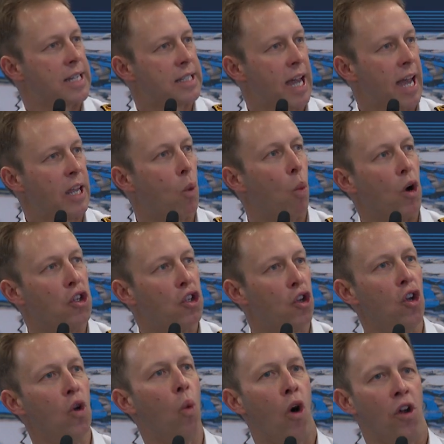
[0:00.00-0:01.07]
take what
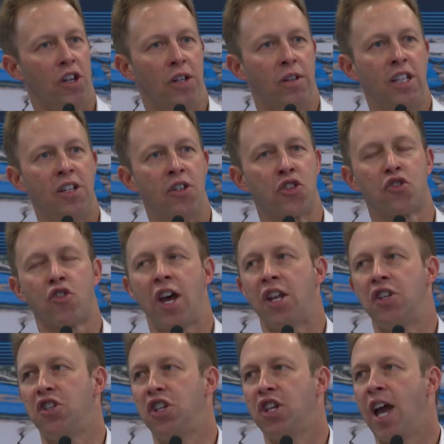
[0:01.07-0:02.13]
you wanted in a
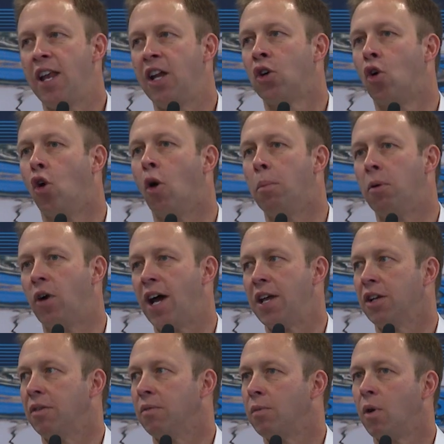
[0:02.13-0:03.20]
strategy and incorporate
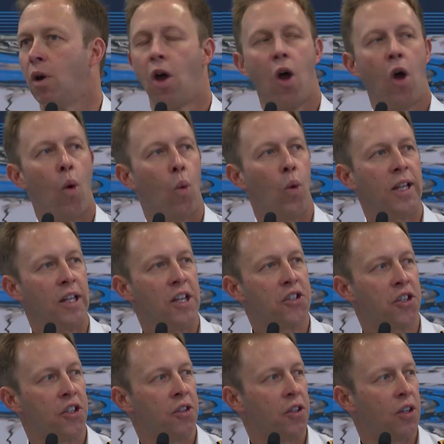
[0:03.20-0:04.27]
it. We
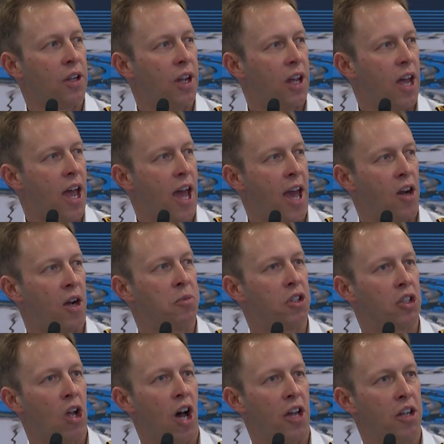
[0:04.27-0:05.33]
listened, and I'm
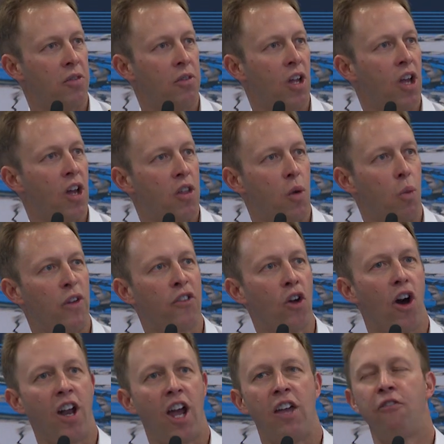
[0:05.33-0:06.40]
delighted that we've
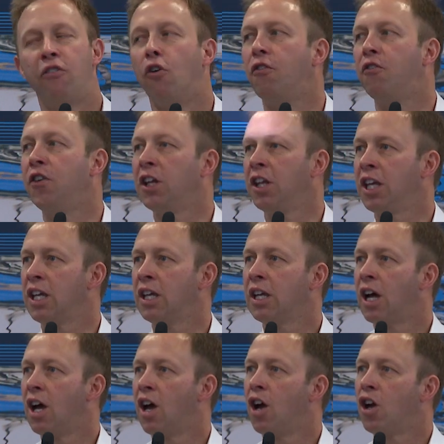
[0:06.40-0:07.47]
got a
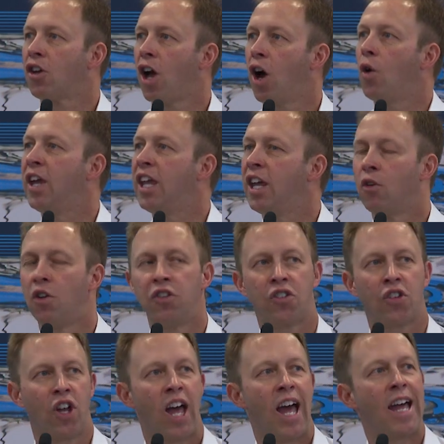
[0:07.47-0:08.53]
fulfilling,
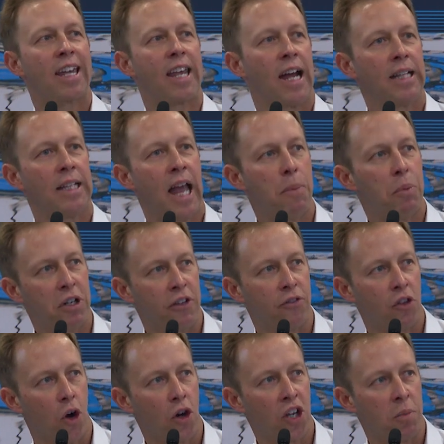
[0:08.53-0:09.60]
coherent, collaborative
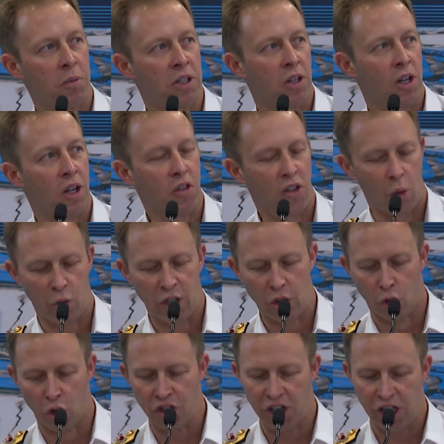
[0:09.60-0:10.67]
document that we
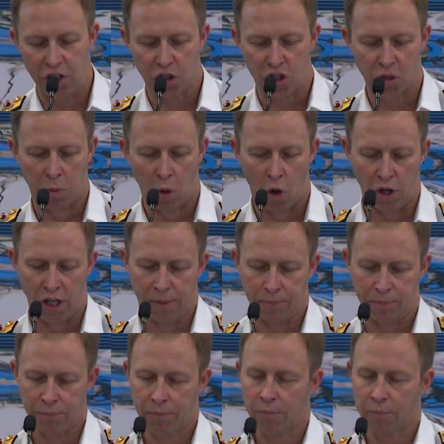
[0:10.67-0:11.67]
launched here this morning.